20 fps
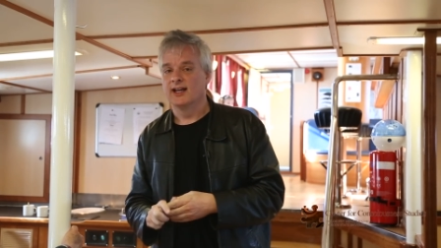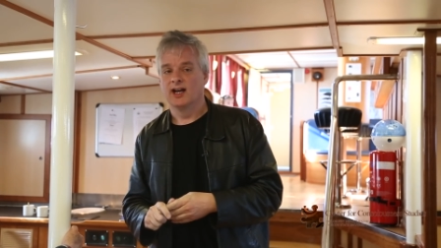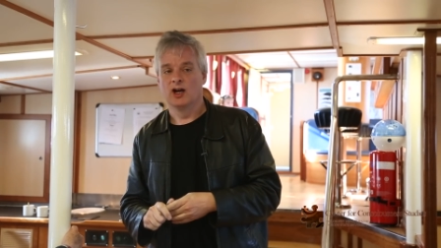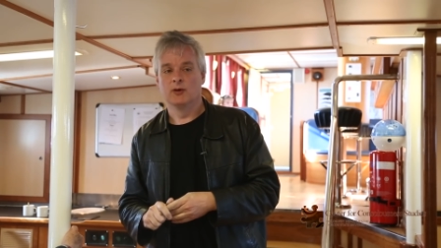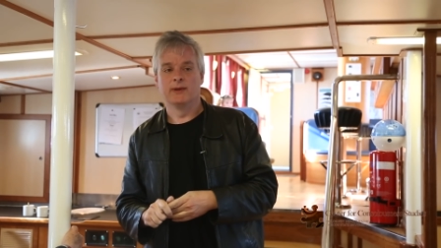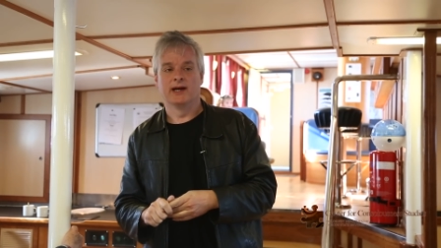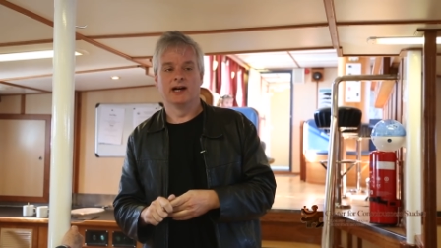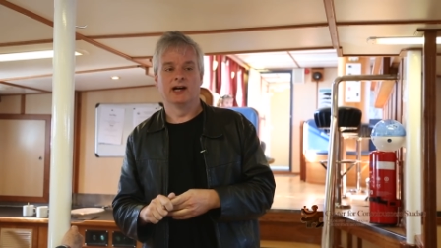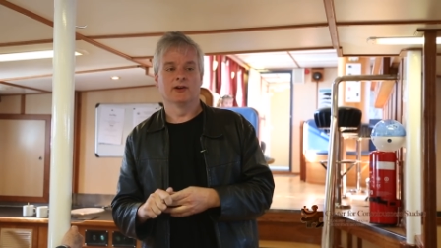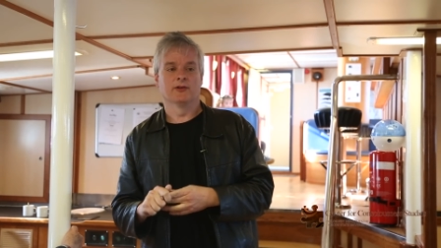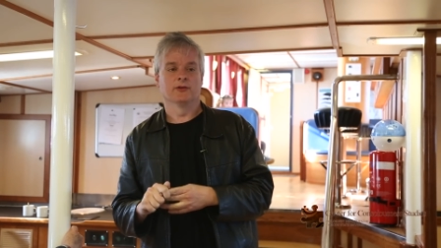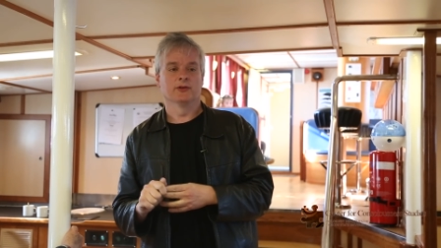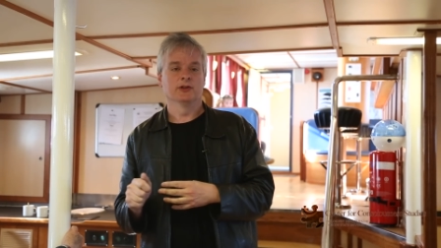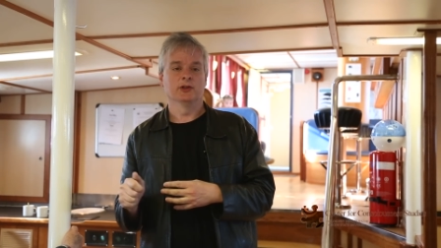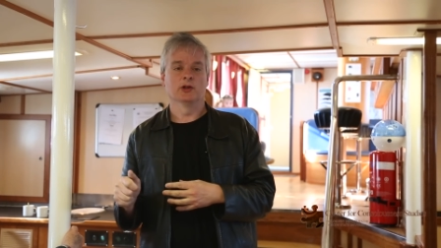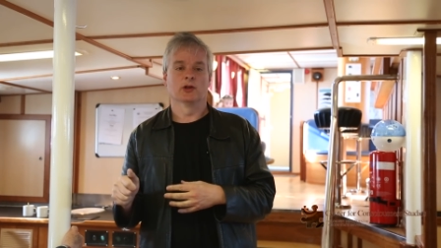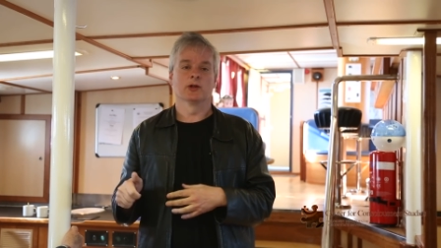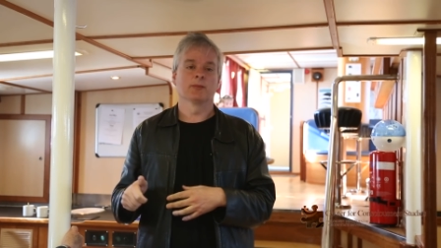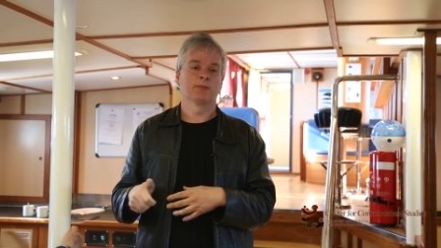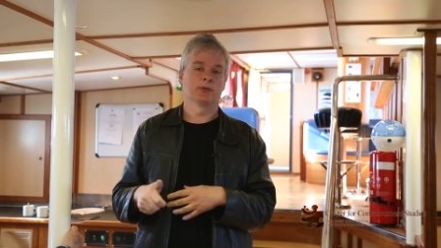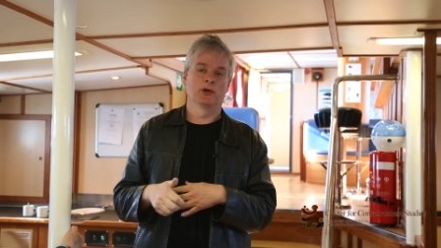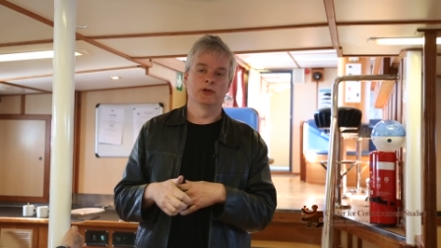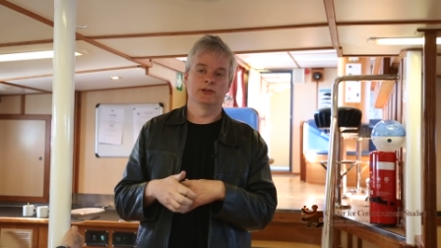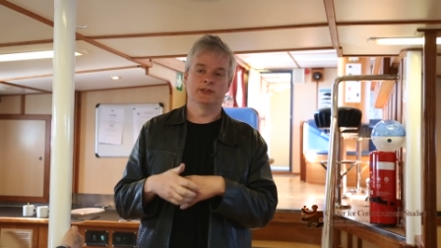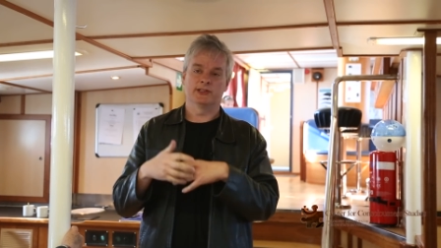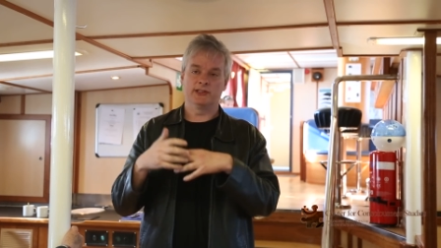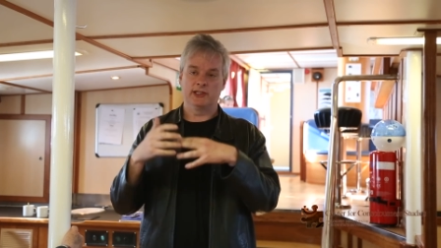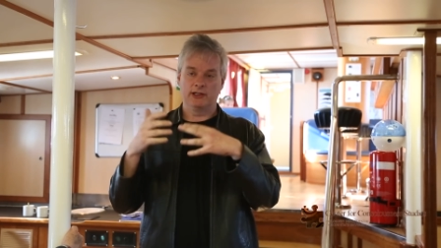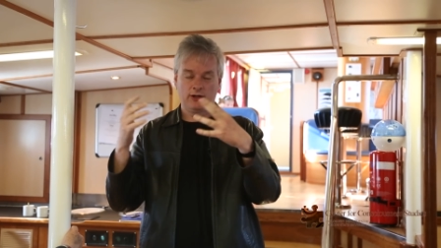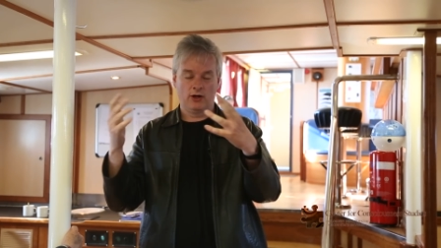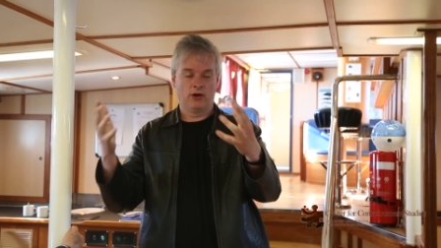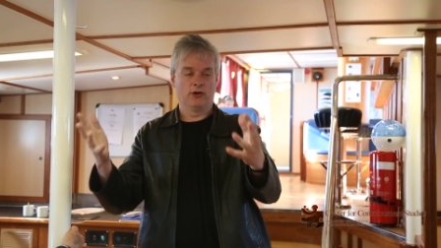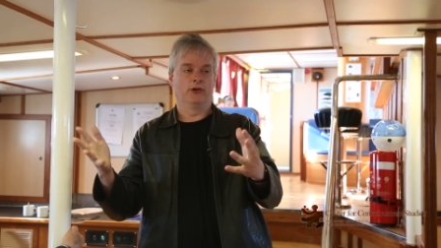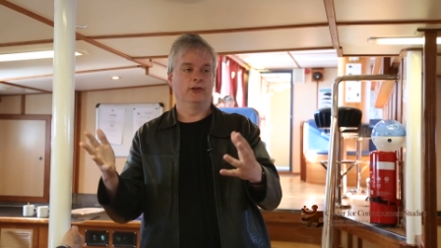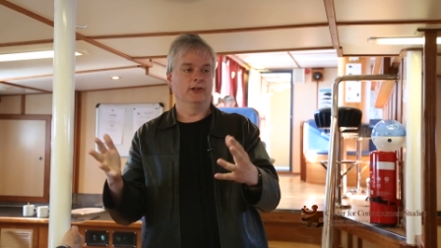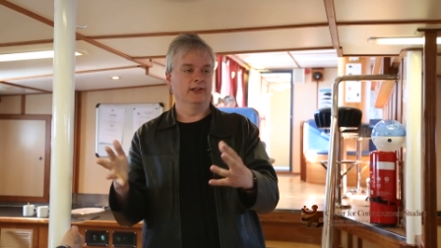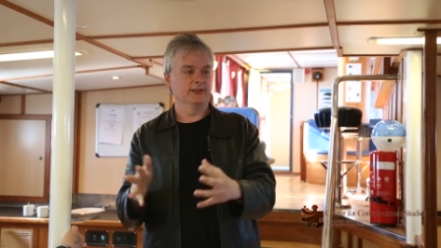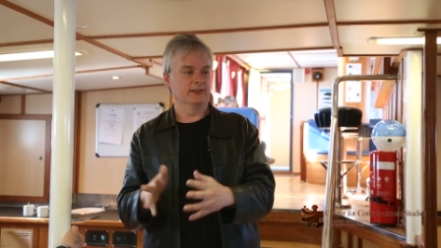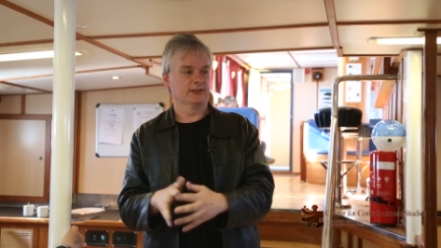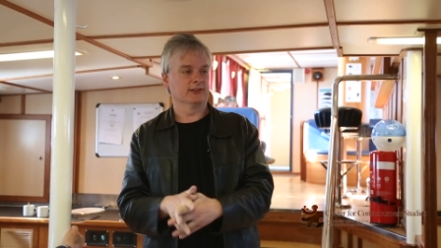about the processing
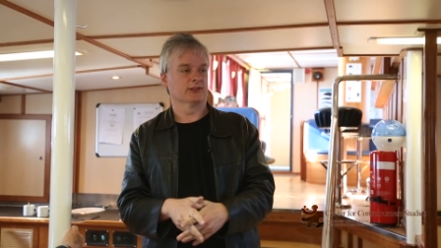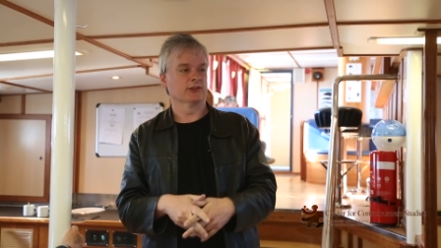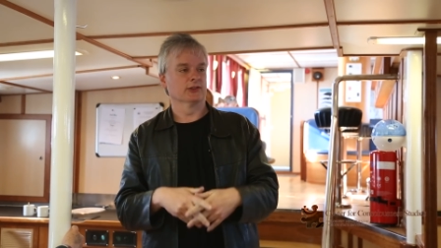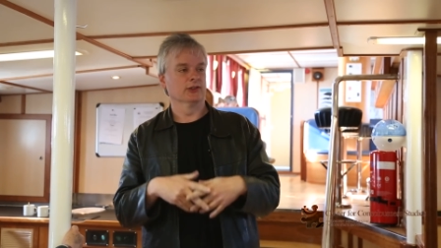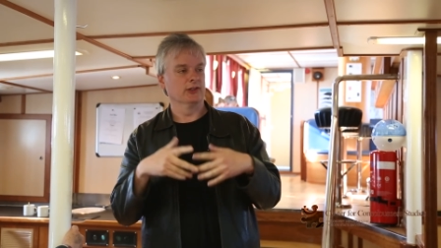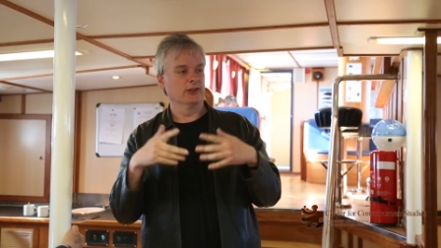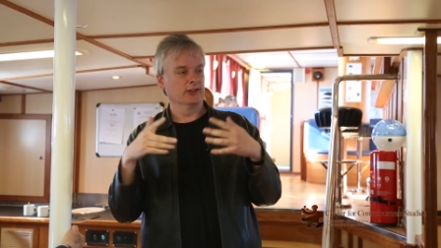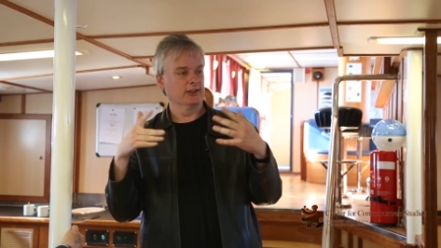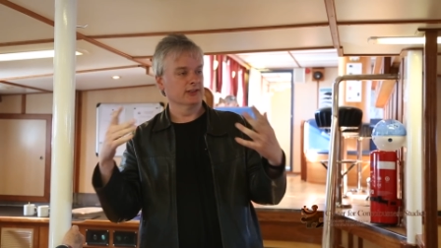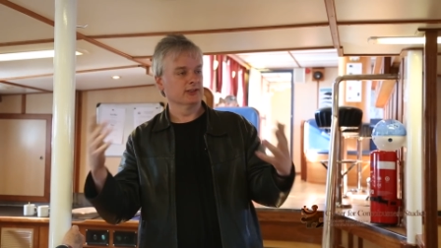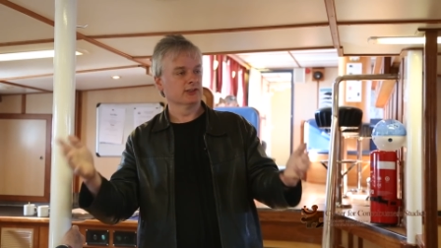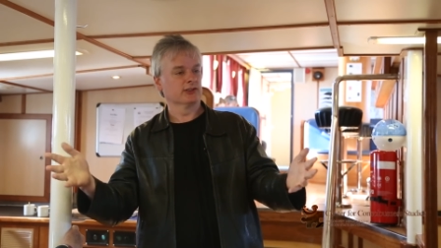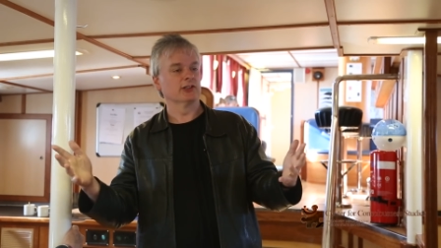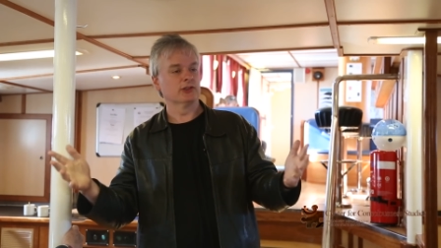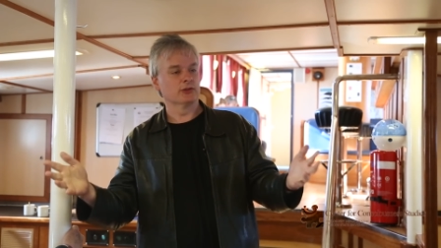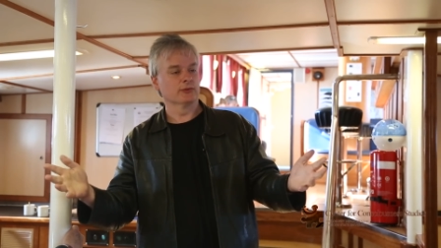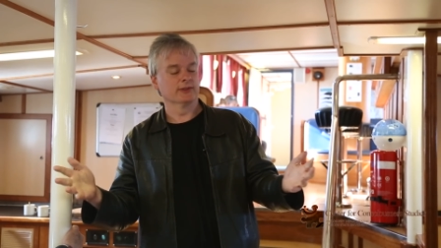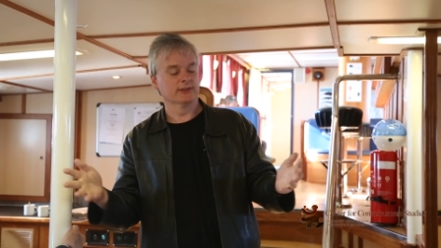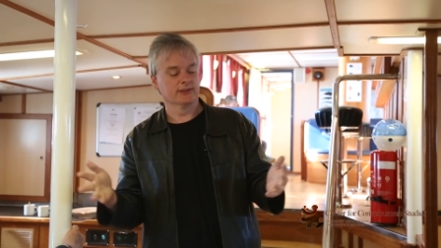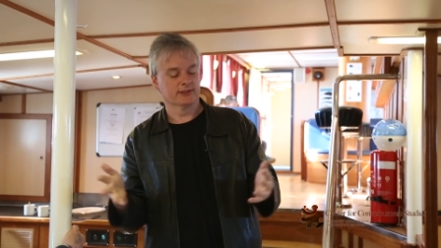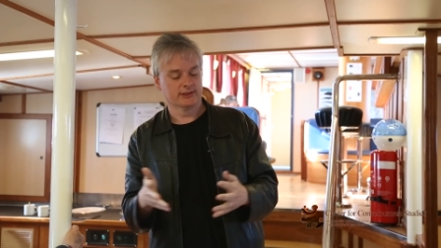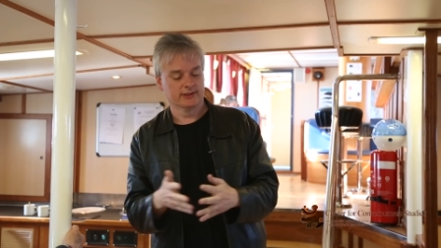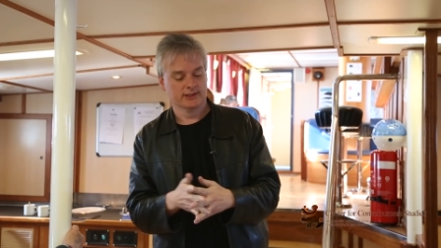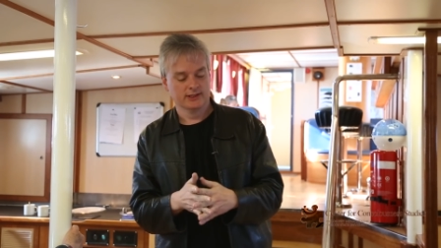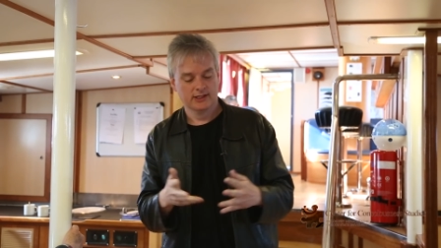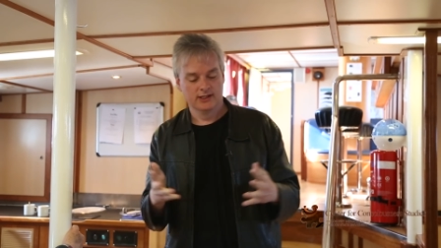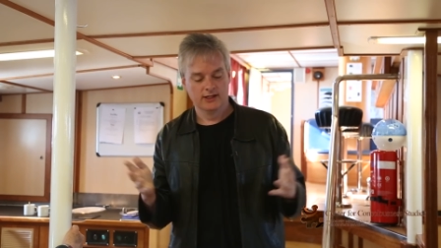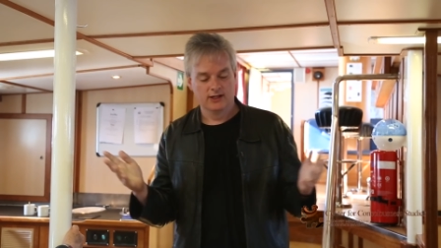correlates or constituents